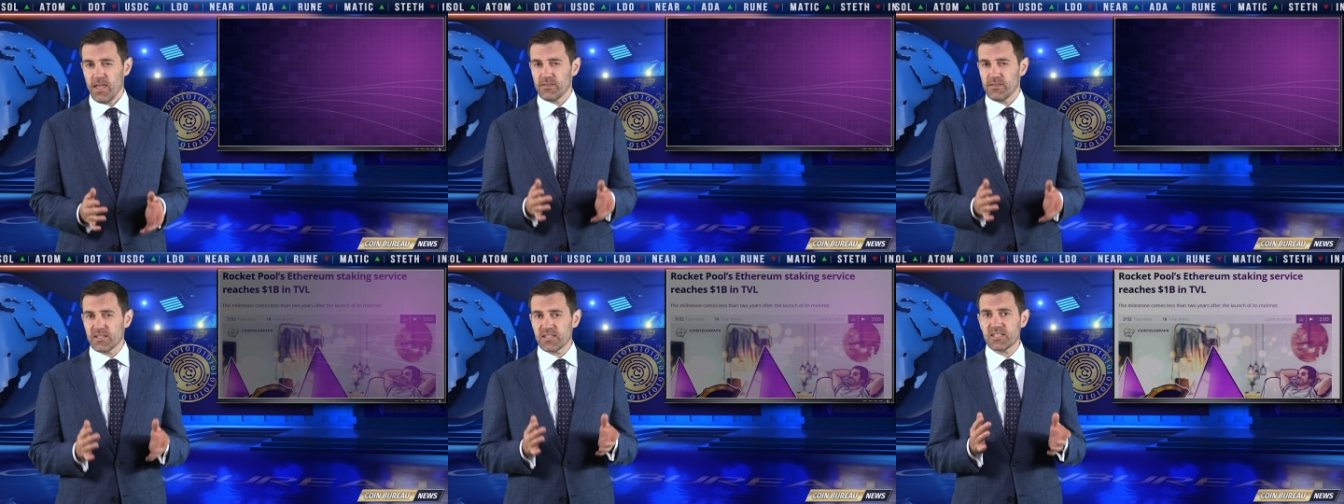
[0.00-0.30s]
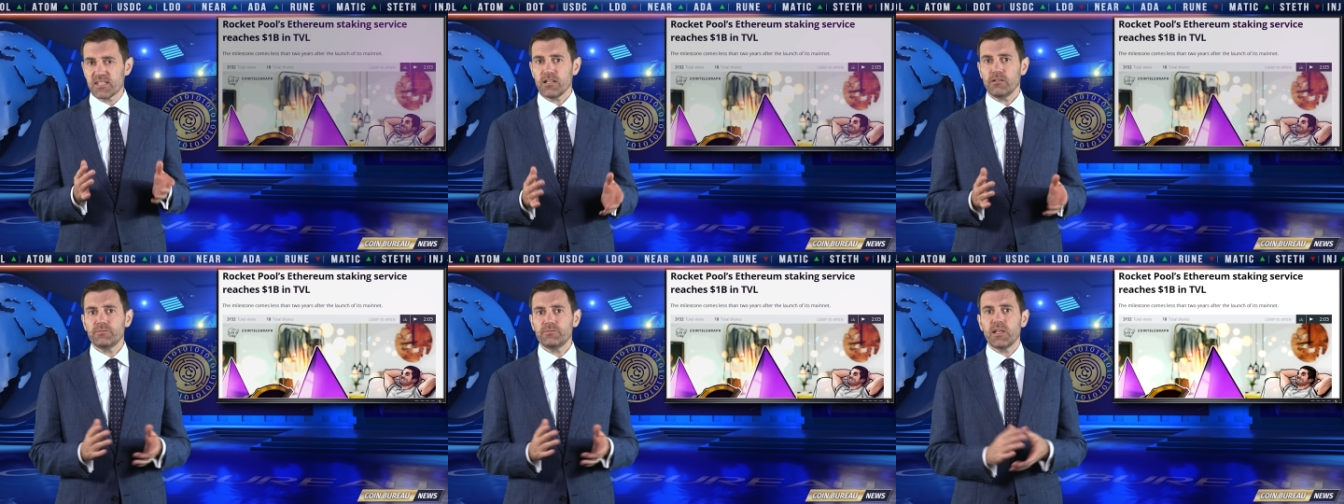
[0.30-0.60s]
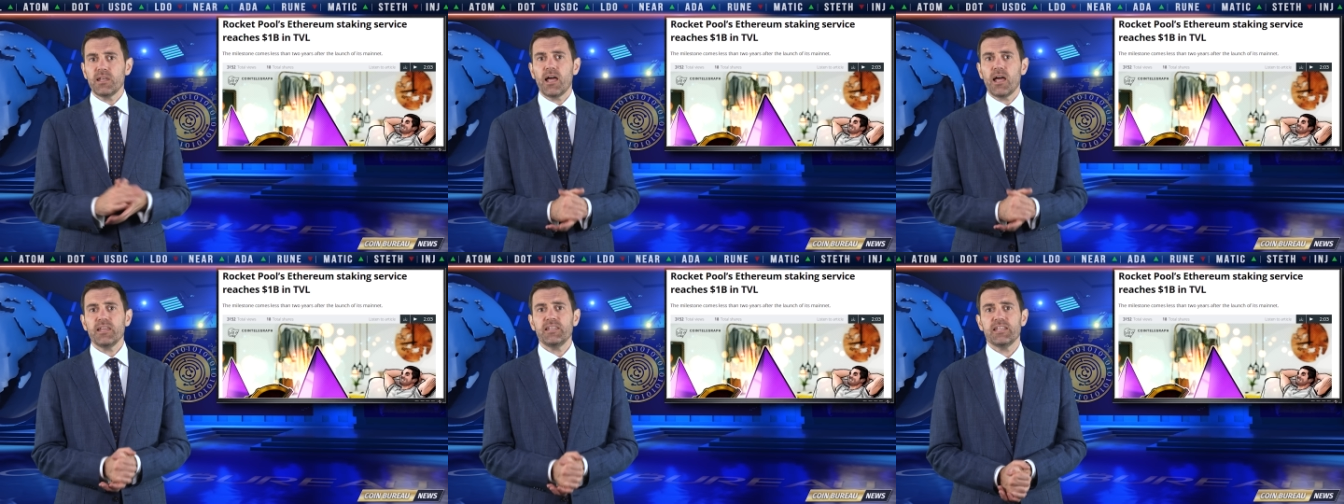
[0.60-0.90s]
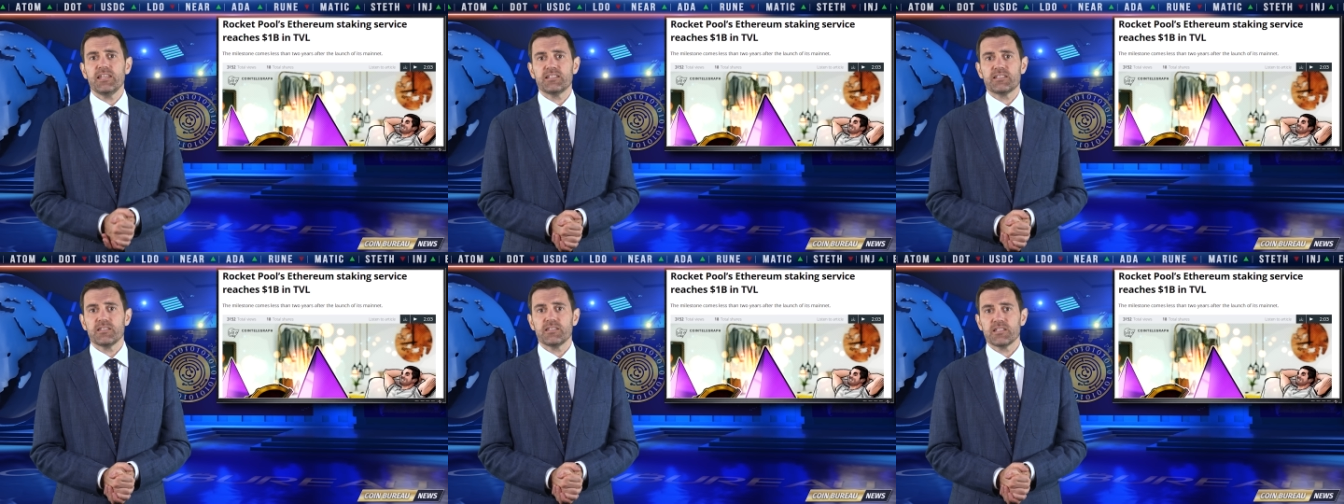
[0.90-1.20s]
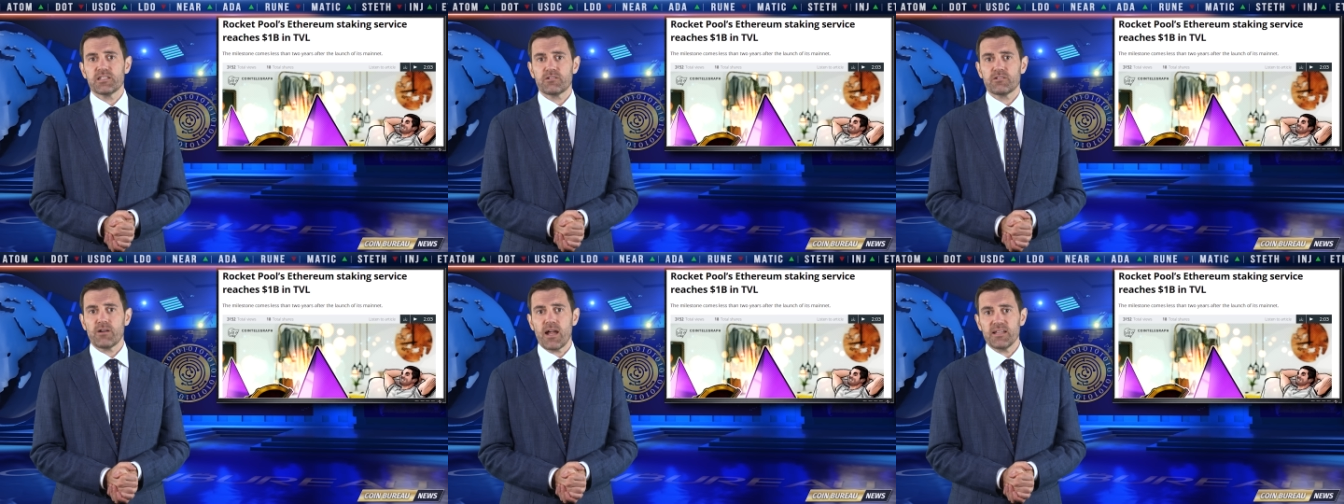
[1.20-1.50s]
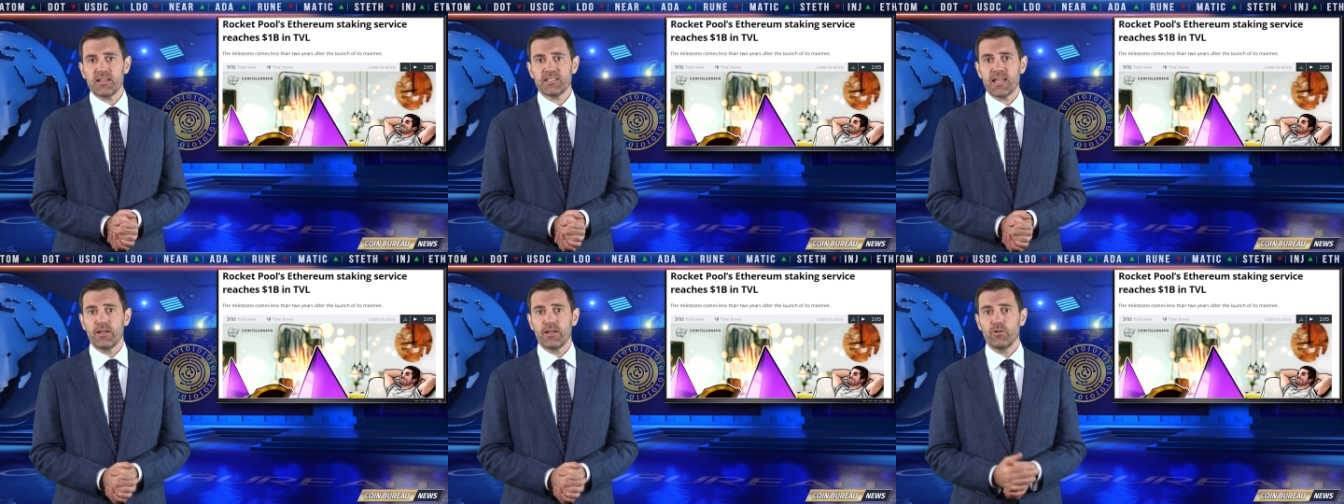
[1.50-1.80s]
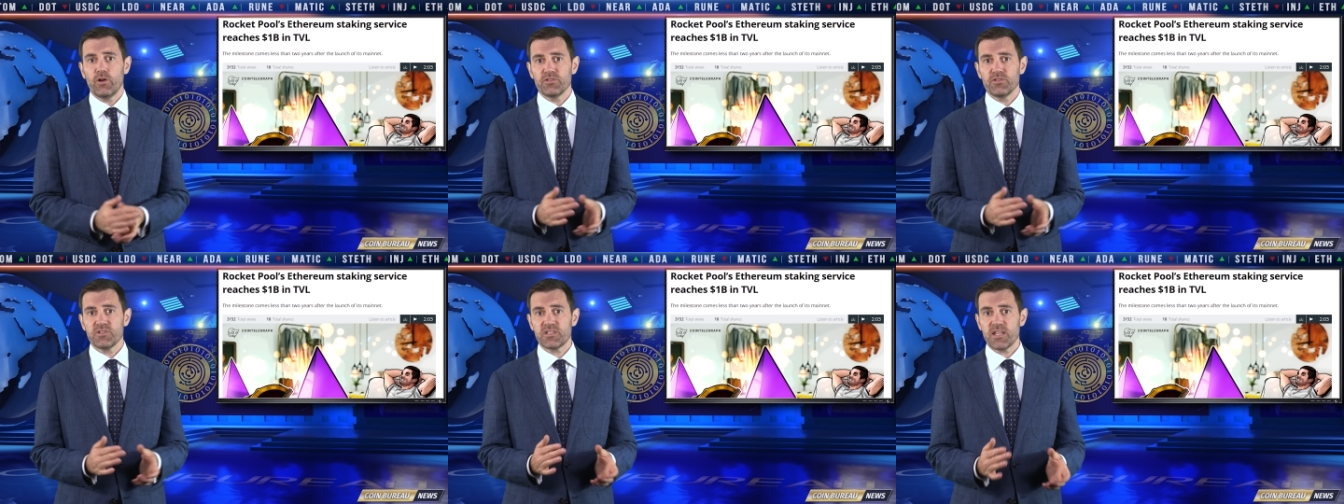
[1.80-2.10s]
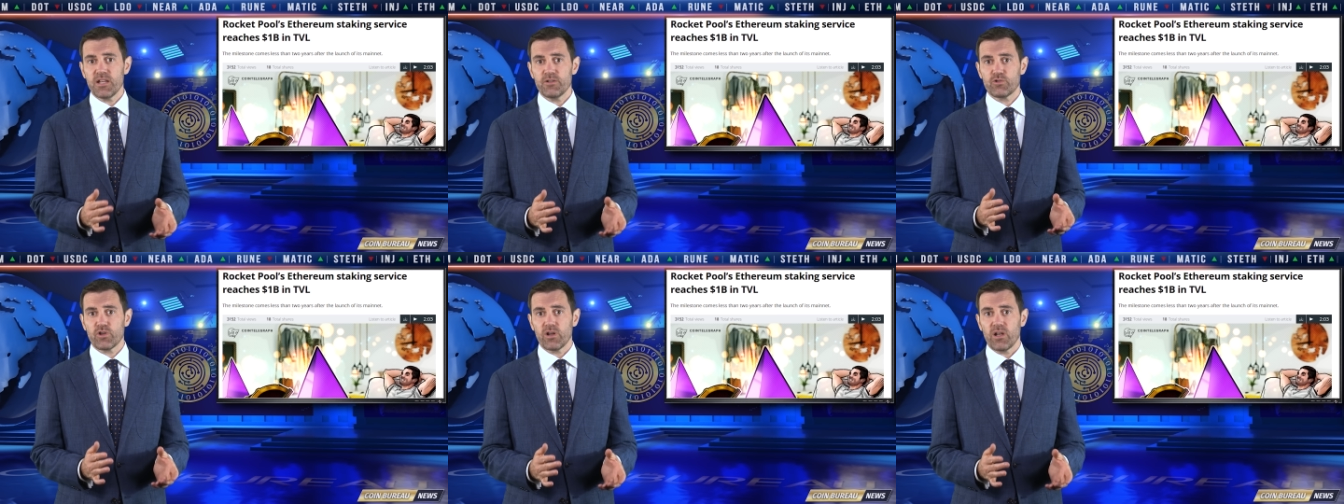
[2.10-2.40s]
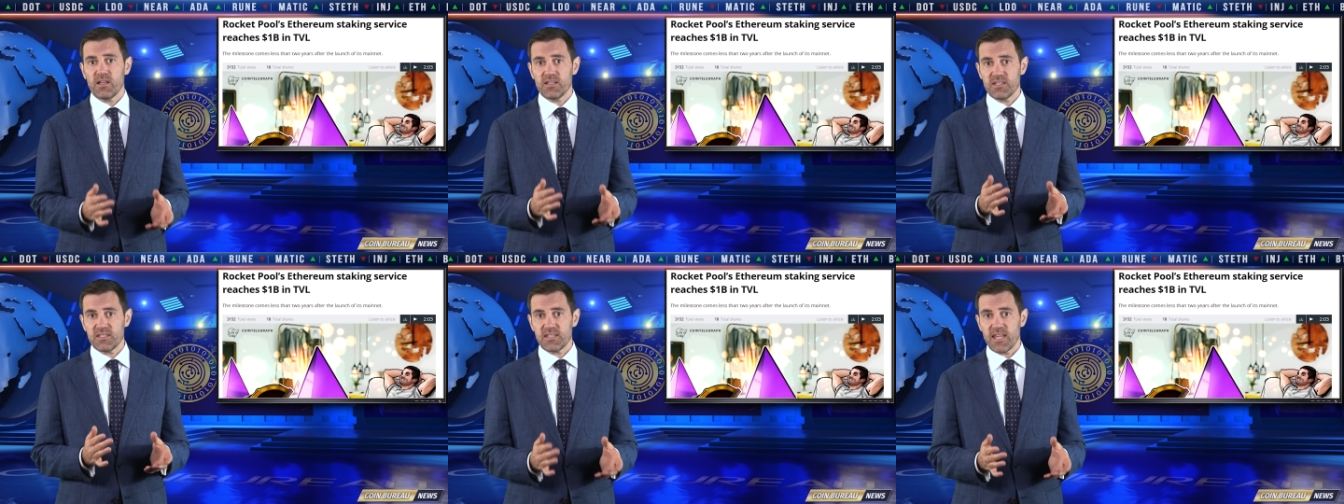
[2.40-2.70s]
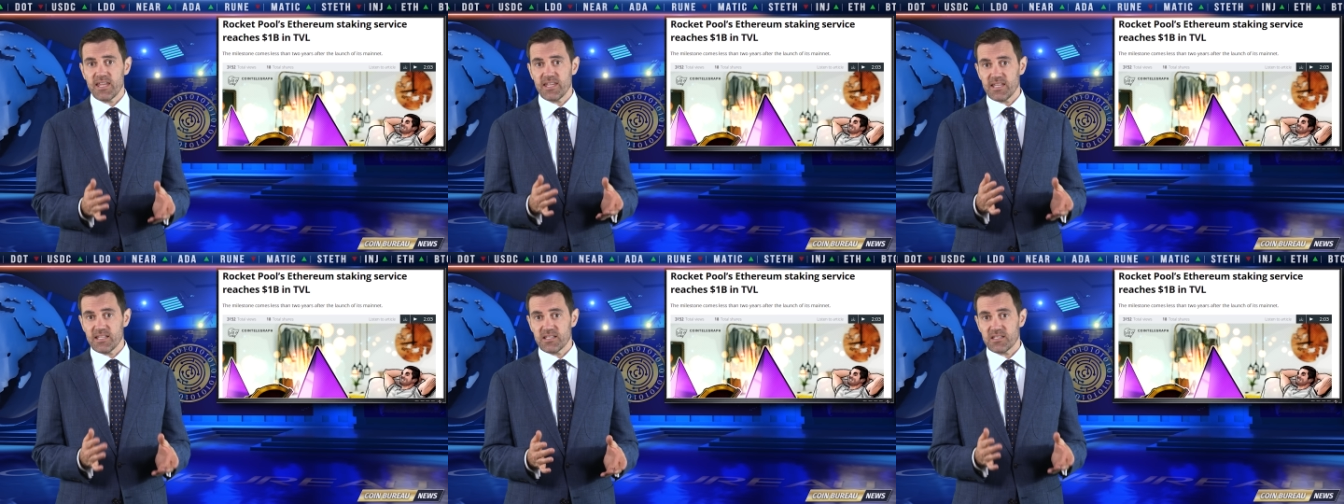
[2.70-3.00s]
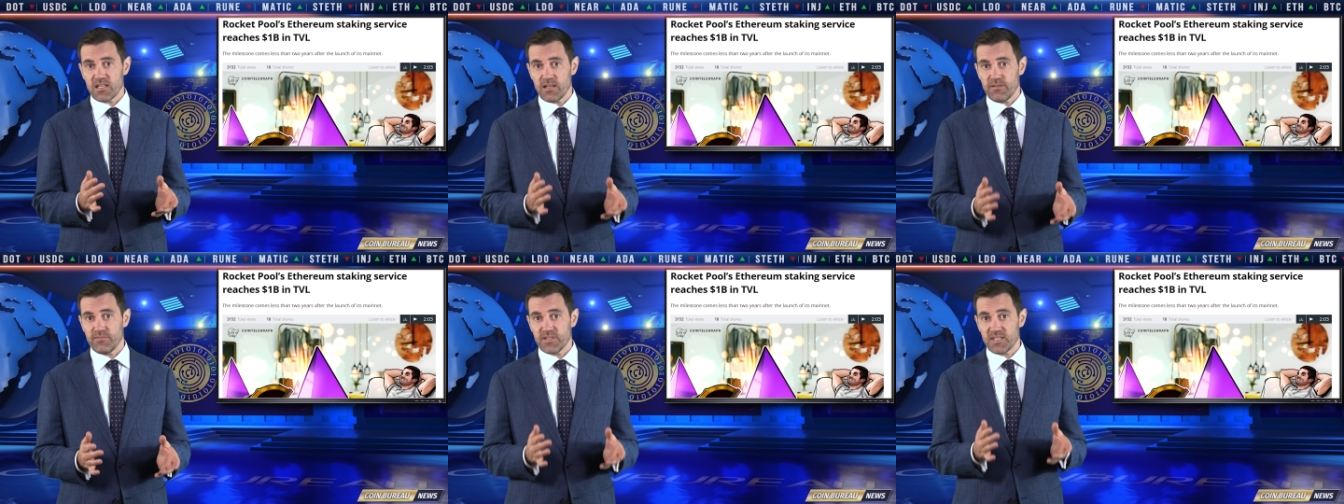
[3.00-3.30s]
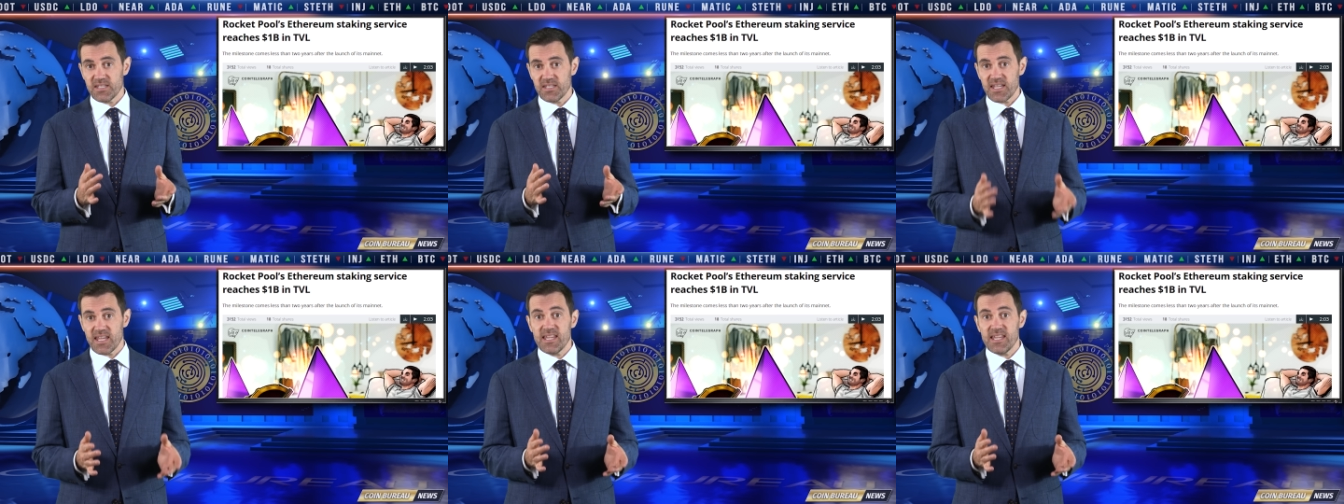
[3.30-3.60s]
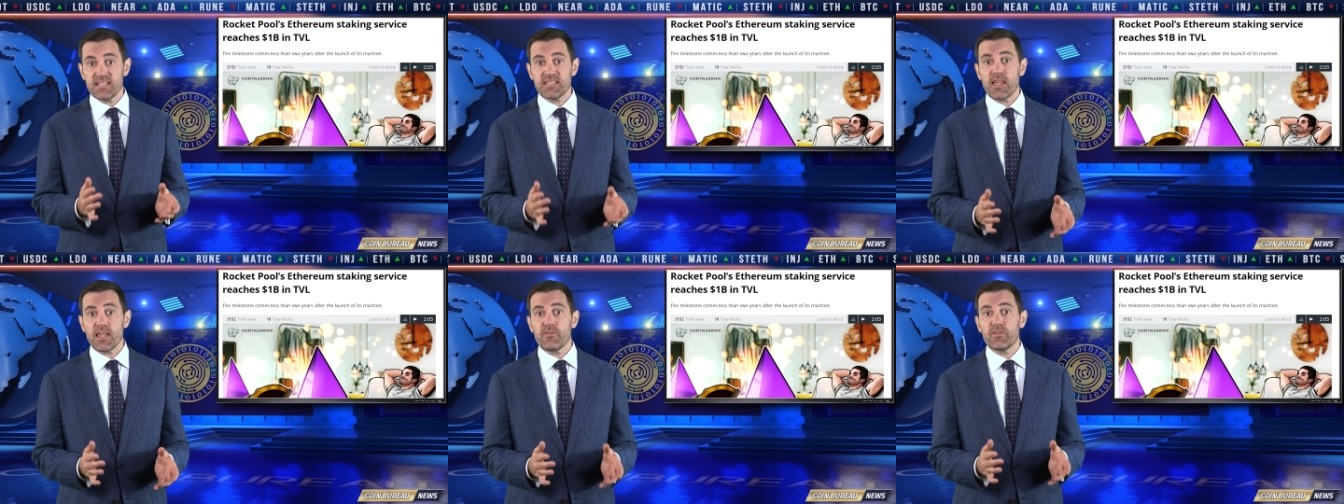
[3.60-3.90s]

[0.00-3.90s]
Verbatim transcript: The silver lining to this crackdown on centralized staking services is